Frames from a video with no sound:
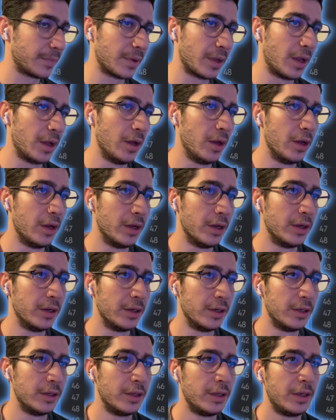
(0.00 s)

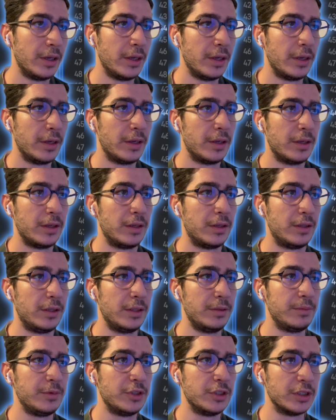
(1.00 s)
uh,
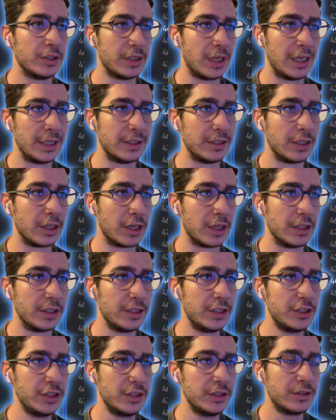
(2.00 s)
let me just add the
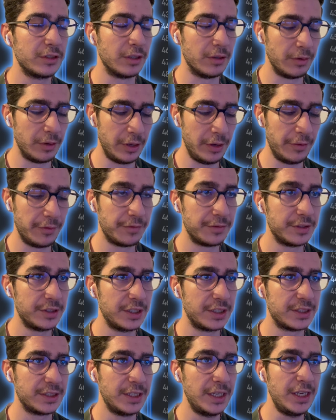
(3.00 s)
conditions. If
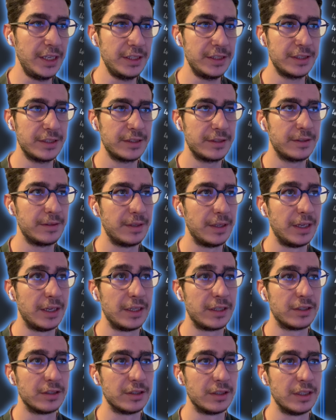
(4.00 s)
success,
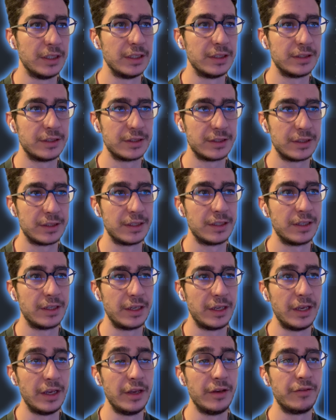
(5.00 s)
it's
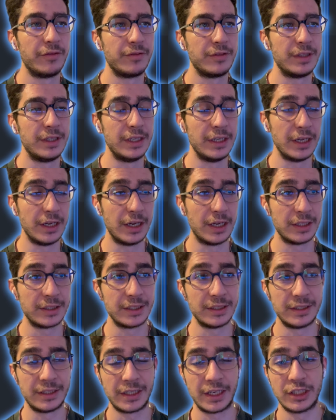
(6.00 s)
if the
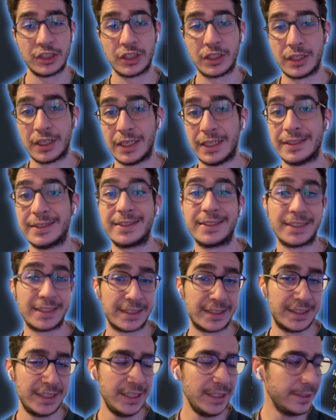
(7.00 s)
authentication is
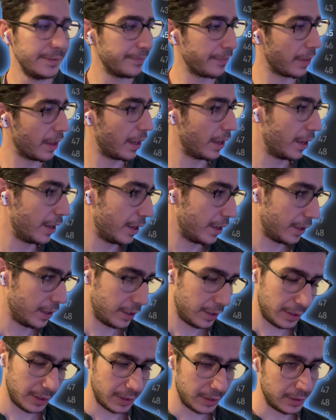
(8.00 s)
succeed,
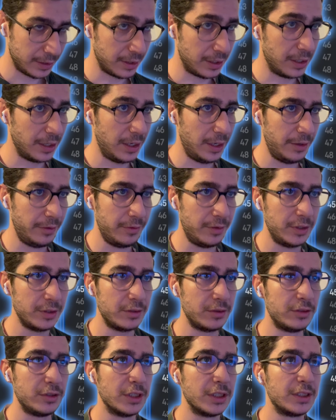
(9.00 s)
I want
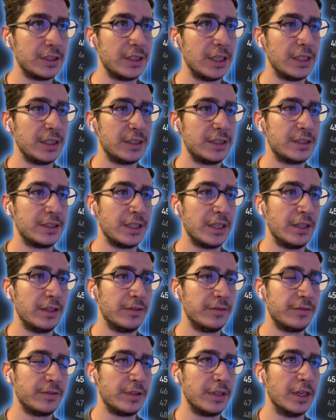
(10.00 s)
to just say
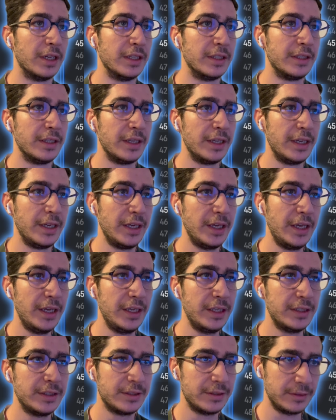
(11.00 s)
self dot
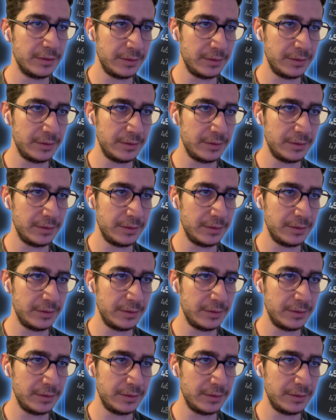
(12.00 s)
is